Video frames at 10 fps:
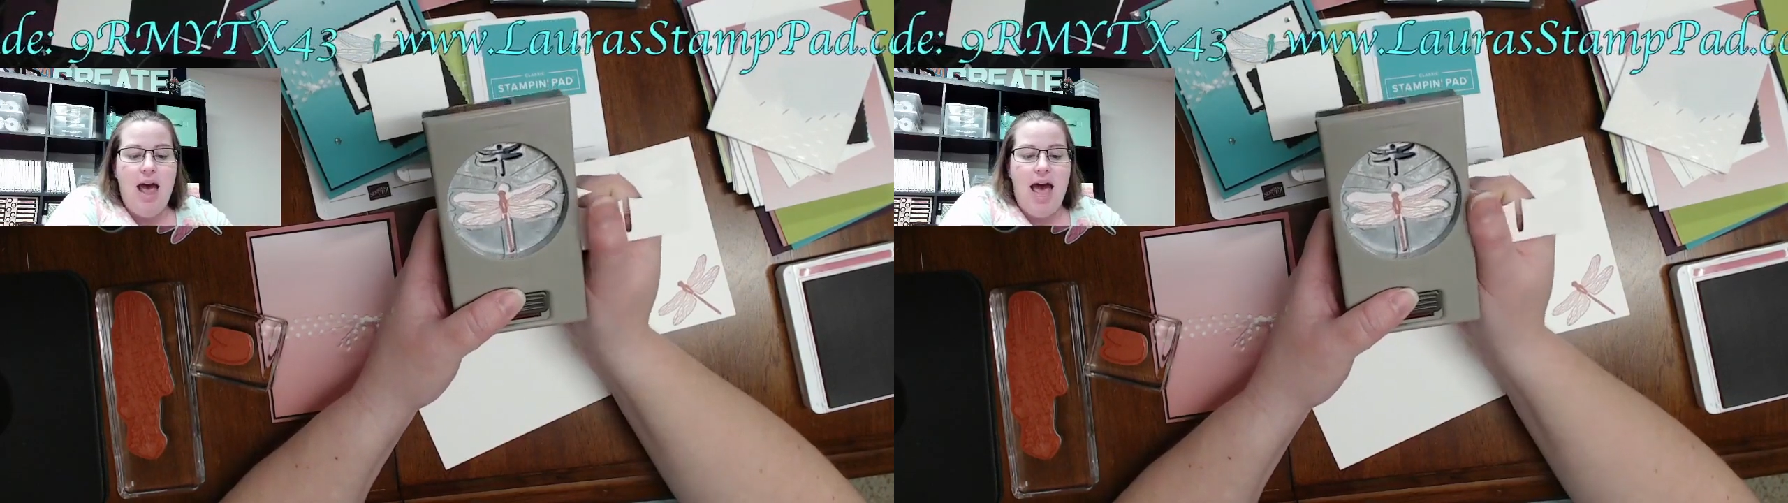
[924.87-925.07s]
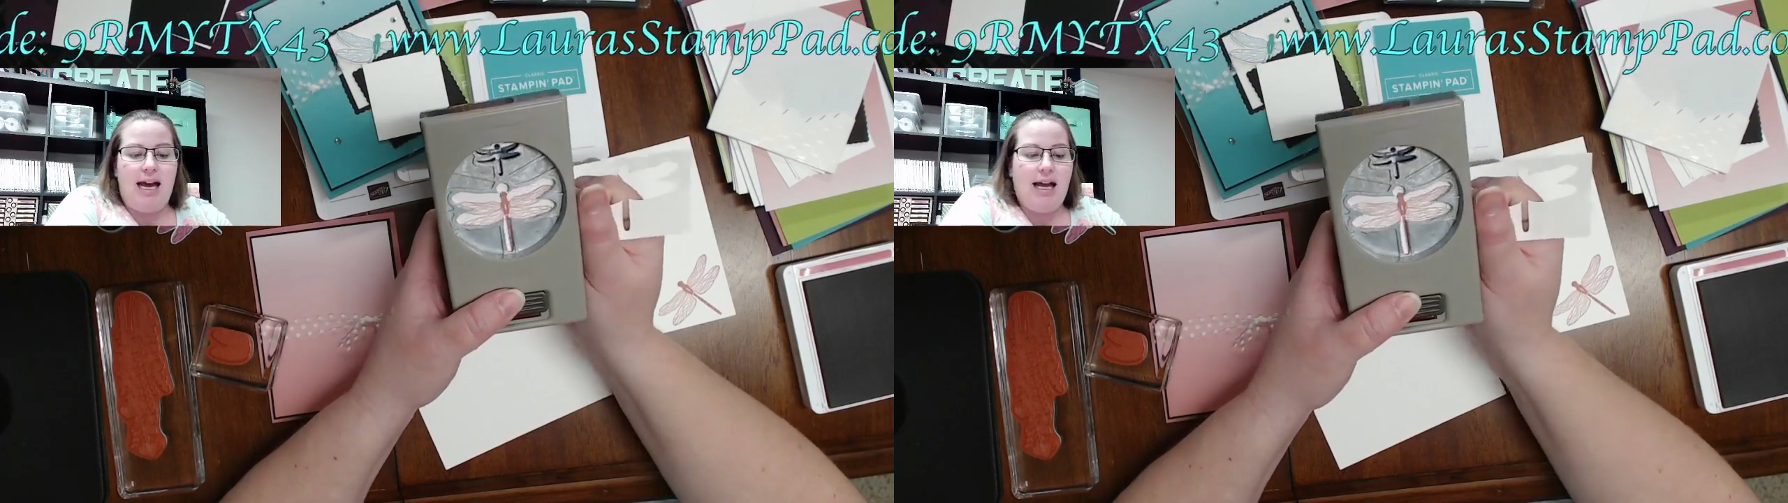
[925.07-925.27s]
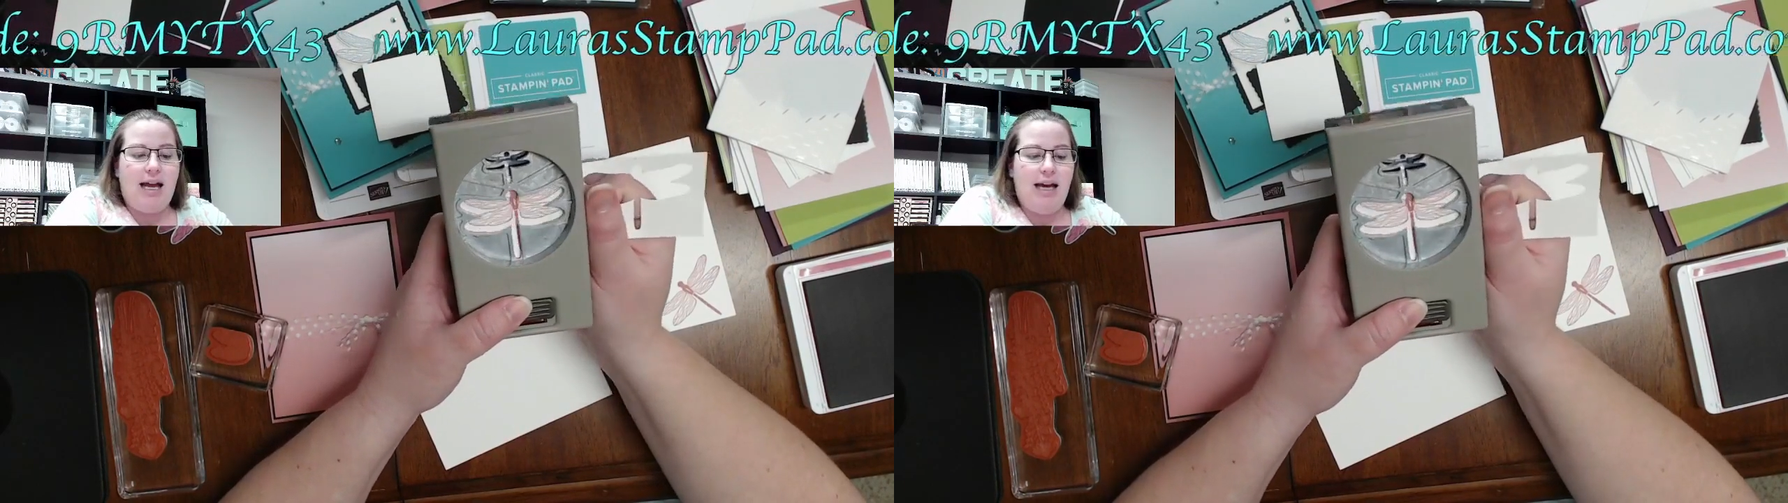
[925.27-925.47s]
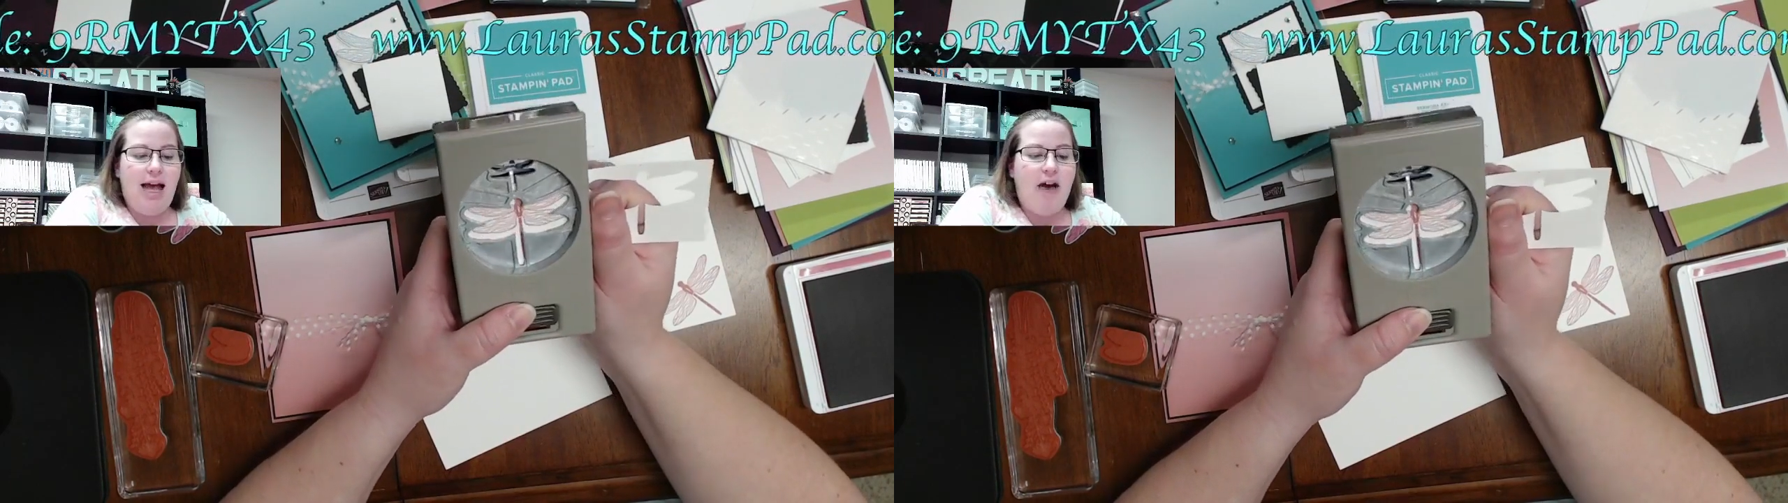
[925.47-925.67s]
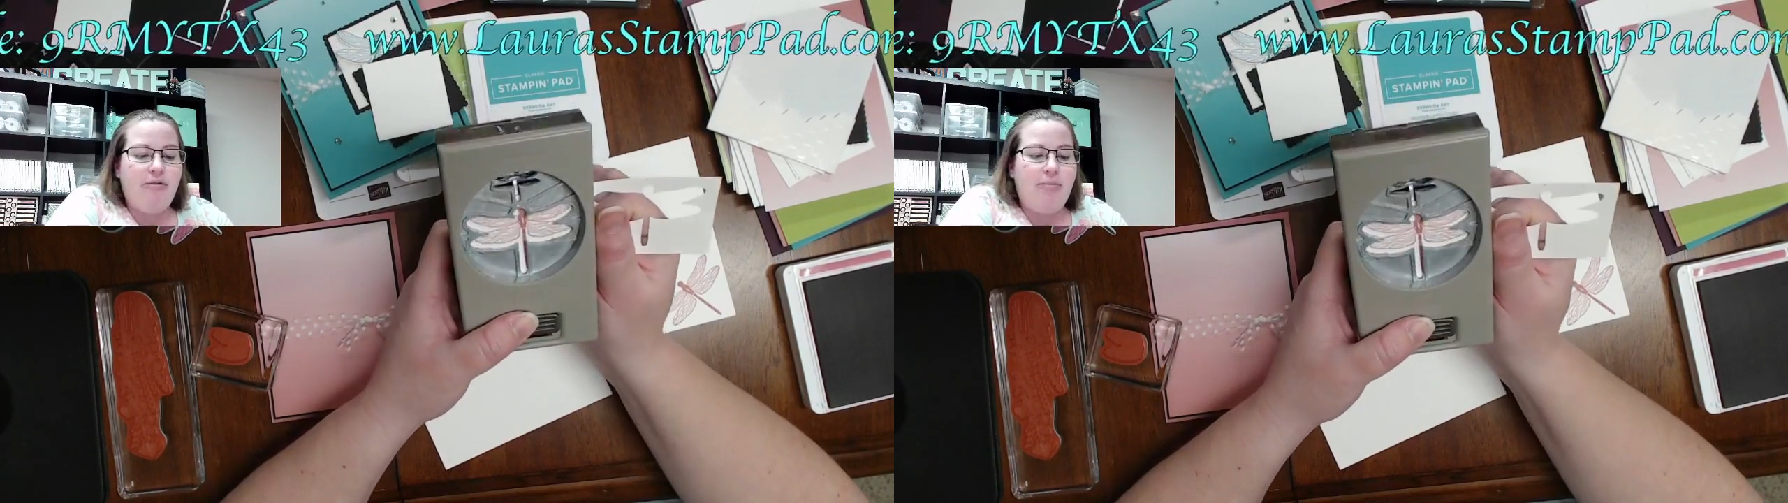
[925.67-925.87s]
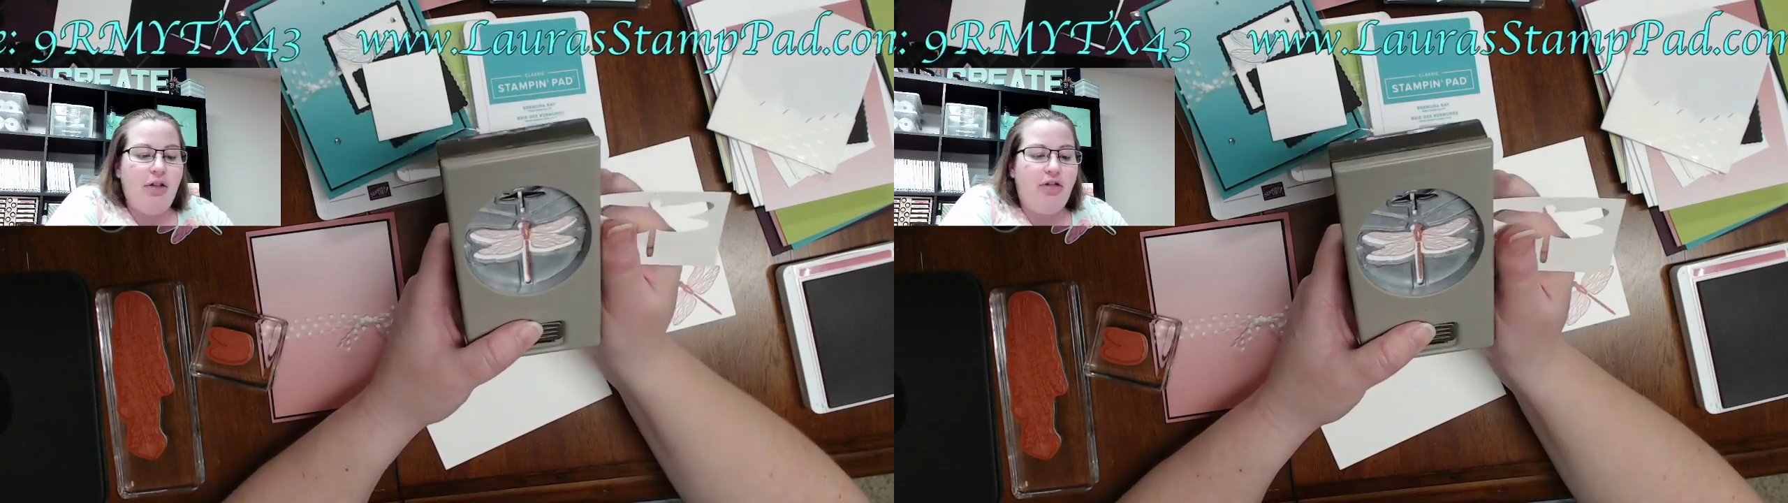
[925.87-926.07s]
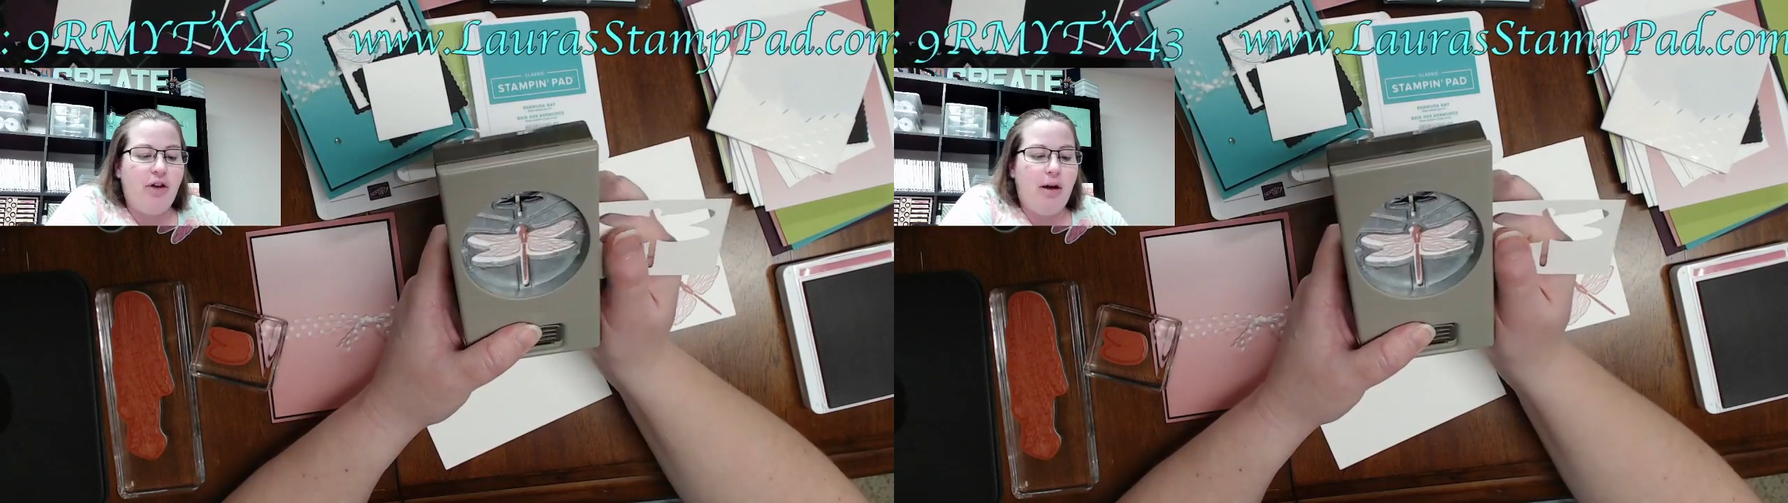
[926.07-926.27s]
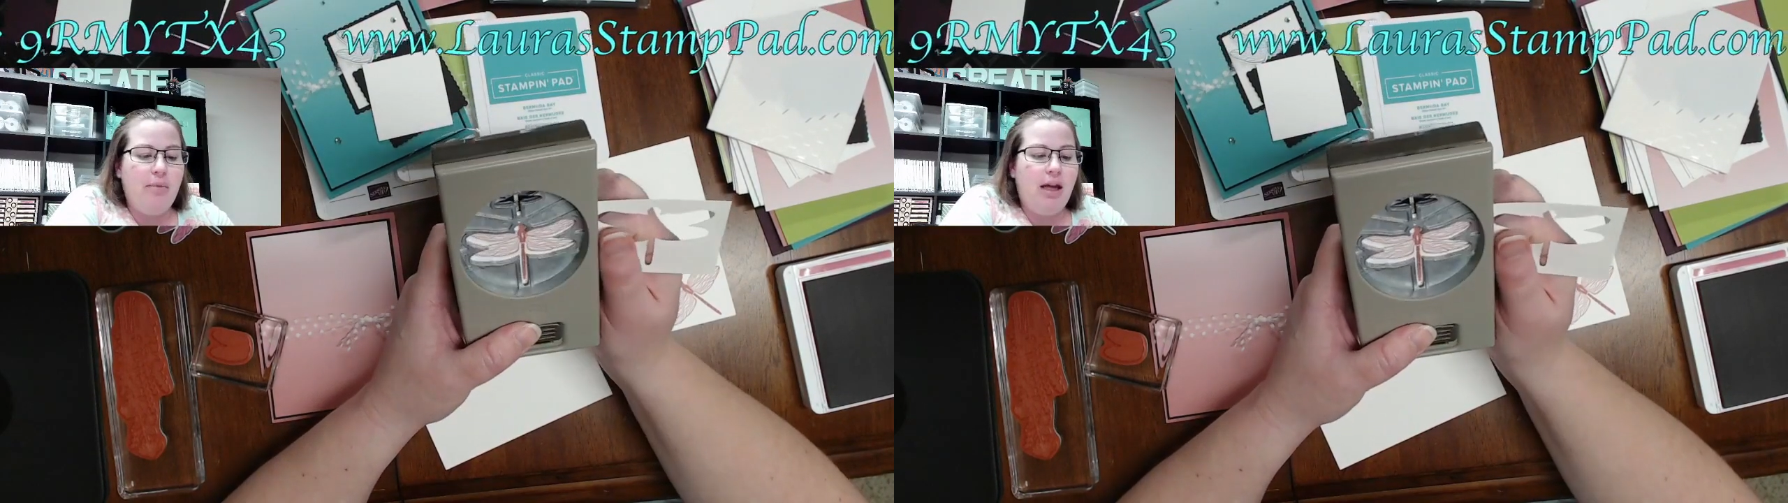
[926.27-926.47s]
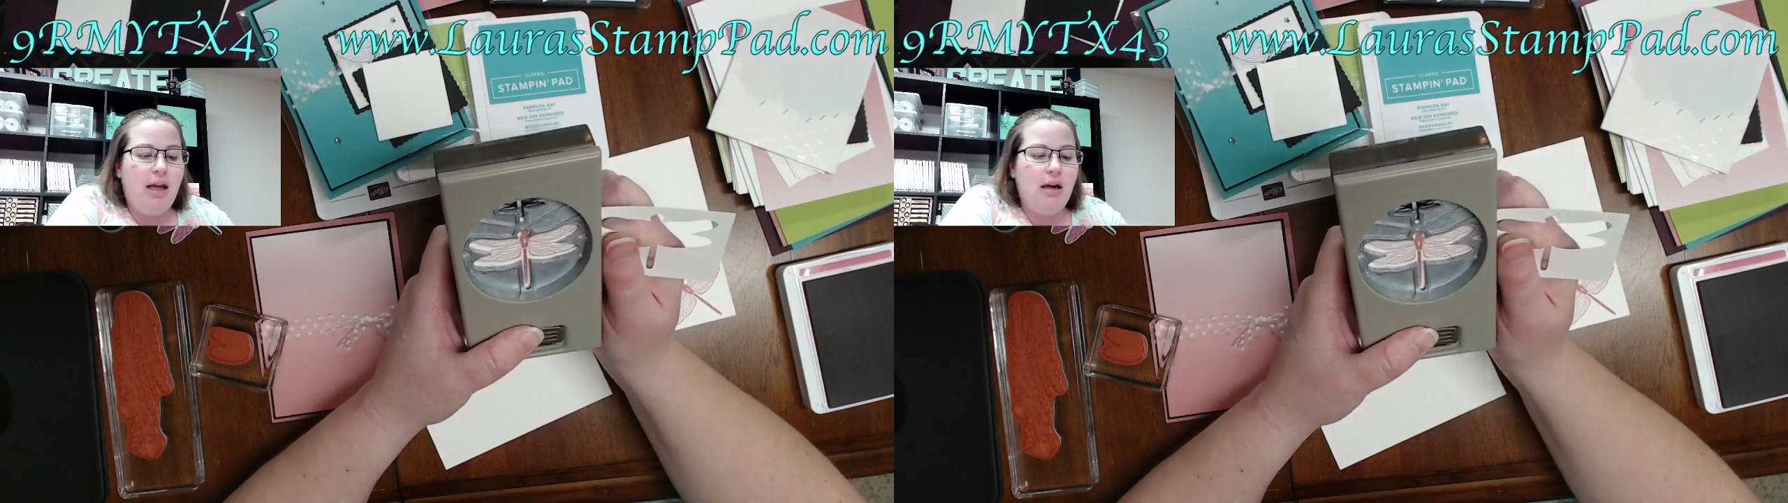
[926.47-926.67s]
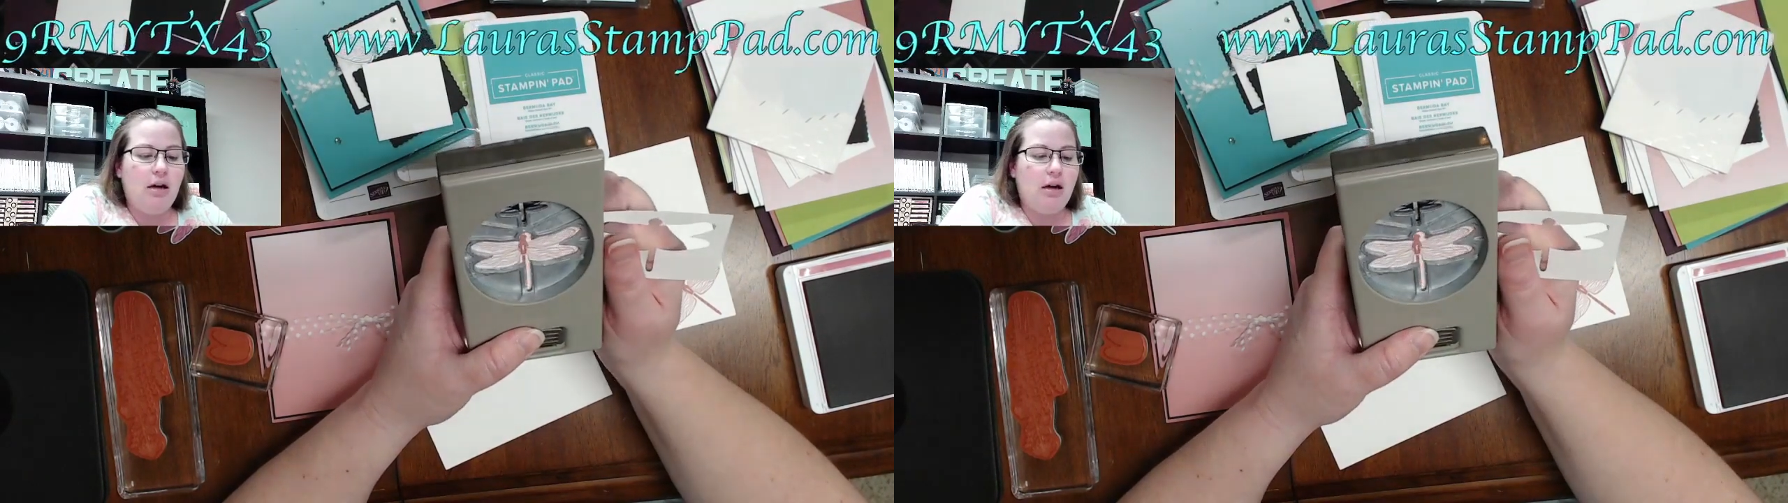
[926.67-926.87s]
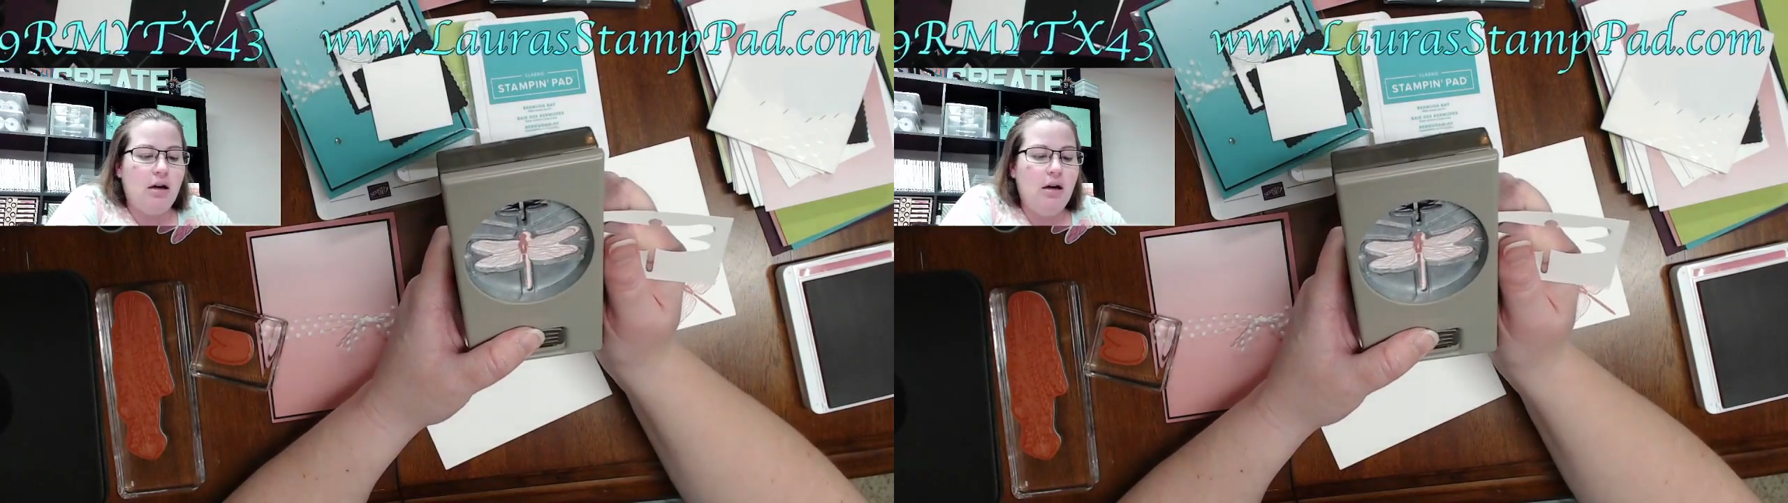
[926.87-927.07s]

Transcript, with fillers: and I kind of have my thumb here